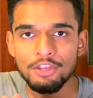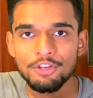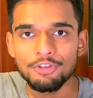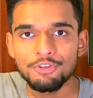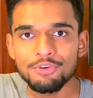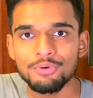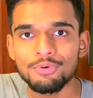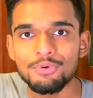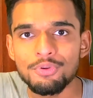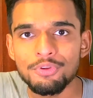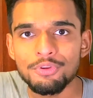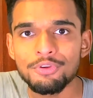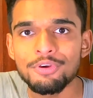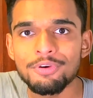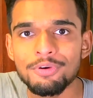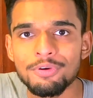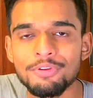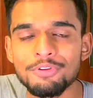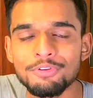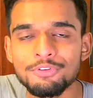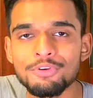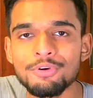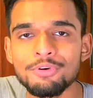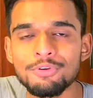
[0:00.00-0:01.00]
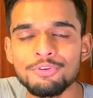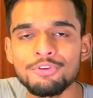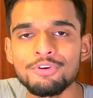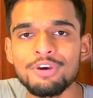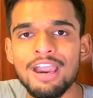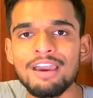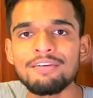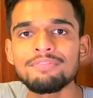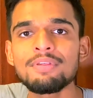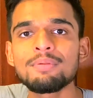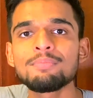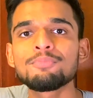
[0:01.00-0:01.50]
to
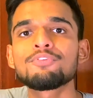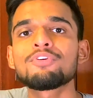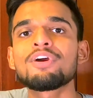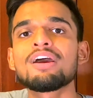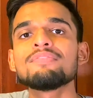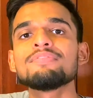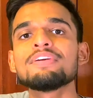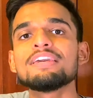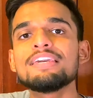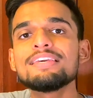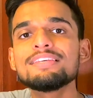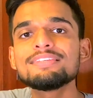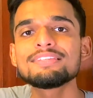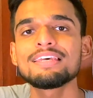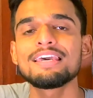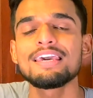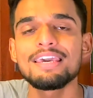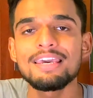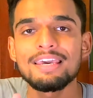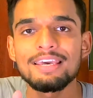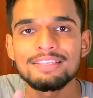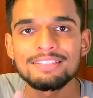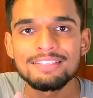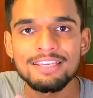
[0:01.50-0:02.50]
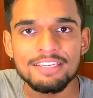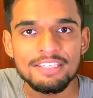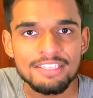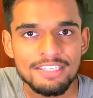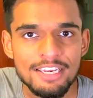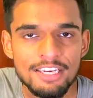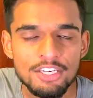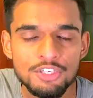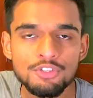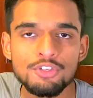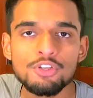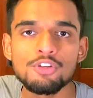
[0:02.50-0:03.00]
have them thrive is
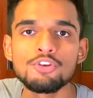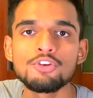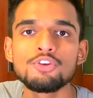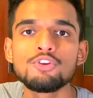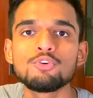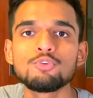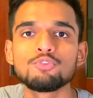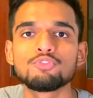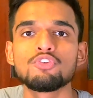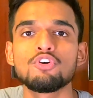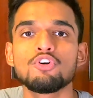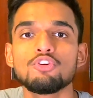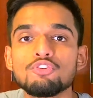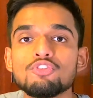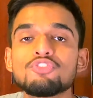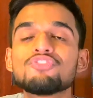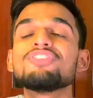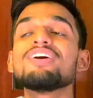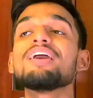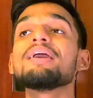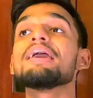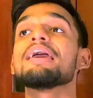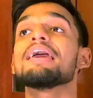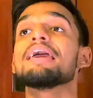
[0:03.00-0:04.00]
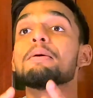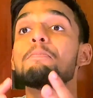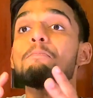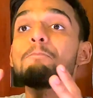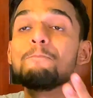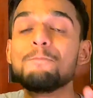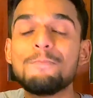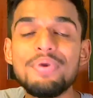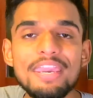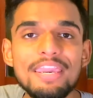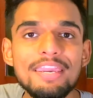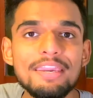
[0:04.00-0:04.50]
sensational news, to say
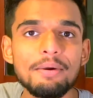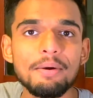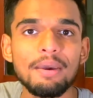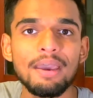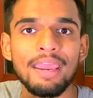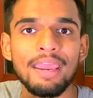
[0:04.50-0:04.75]
big